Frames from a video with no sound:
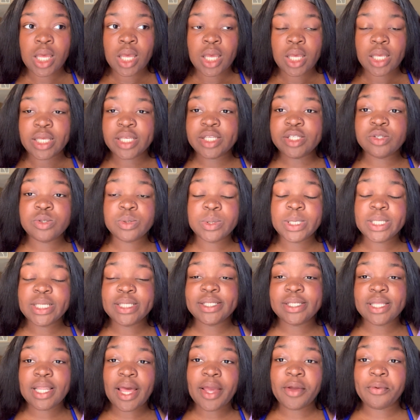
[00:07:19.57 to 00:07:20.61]

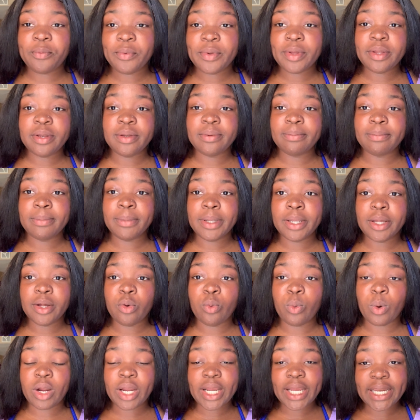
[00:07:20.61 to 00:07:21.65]
it's like when the
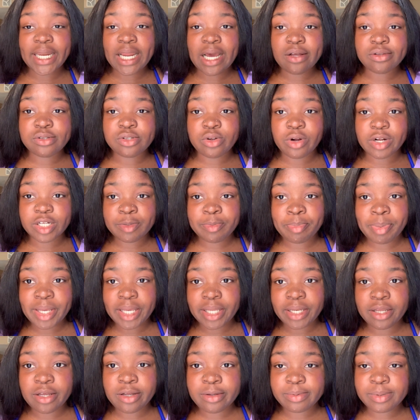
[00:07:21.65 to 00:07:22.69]
working out starts
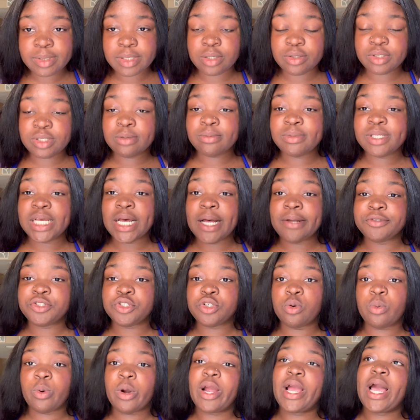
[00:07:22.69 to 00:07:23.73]
picking up. So sometimes
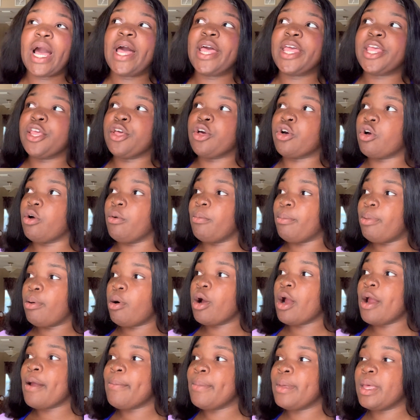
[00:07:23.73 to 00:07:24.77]
you'll work out in your
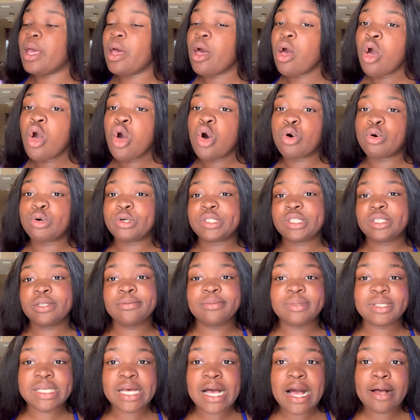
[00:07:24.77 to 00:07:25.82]
compartment, or
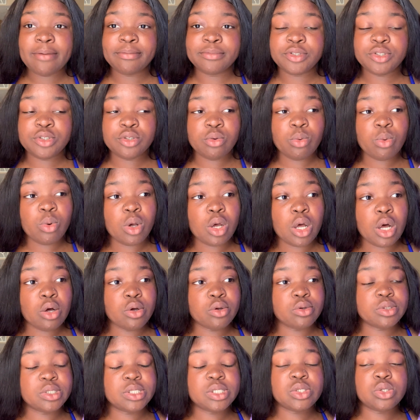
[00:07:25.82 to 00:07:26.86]
sometimes you will
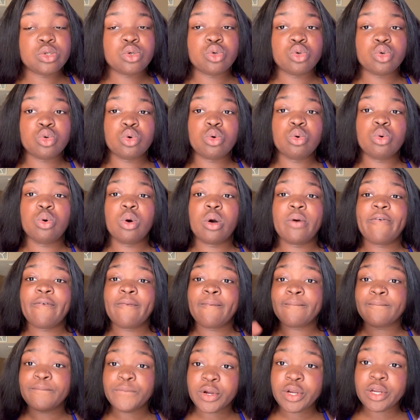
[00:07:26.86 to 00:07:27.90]
go to
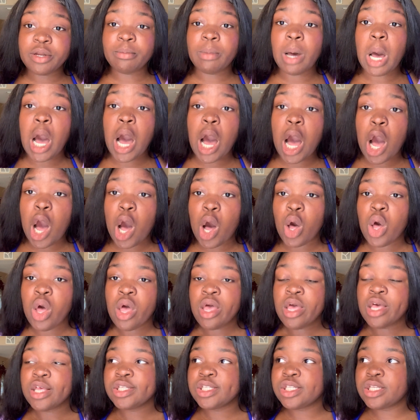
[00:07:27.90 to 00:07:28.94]
Freedom Hall
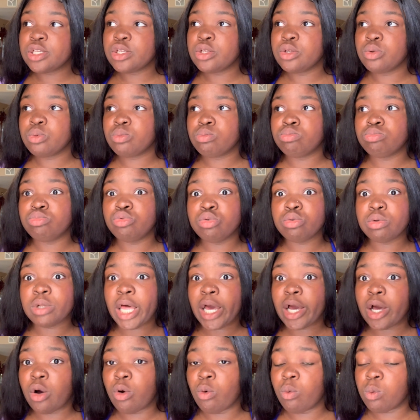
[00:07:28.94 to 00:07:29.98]
to do
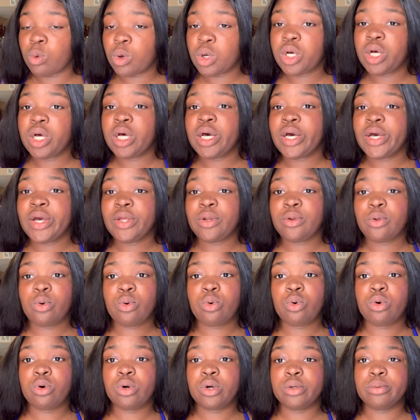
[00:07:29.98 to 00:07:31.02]
like a run
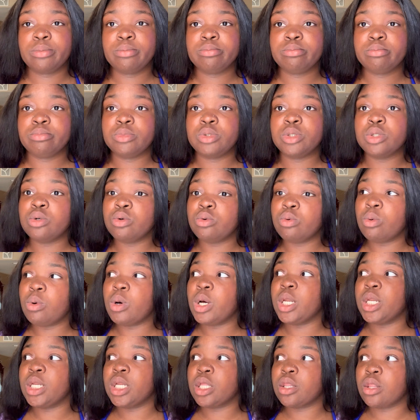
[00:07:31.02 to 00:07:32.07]
or do
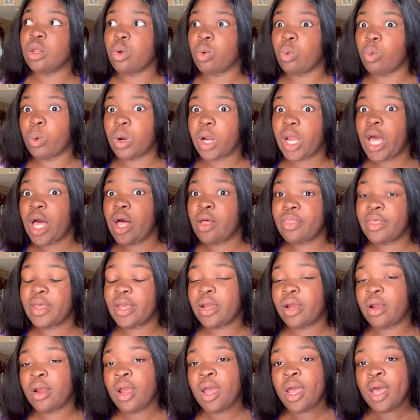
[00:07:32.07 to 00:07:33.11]
another workout
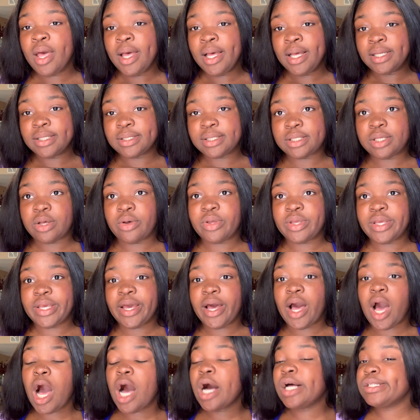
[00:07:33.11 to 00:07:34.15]
there. So
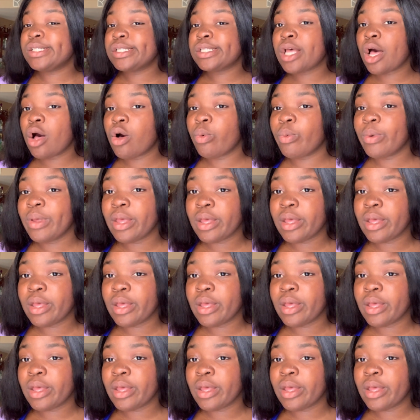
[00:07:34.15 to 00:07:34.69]
yeah, also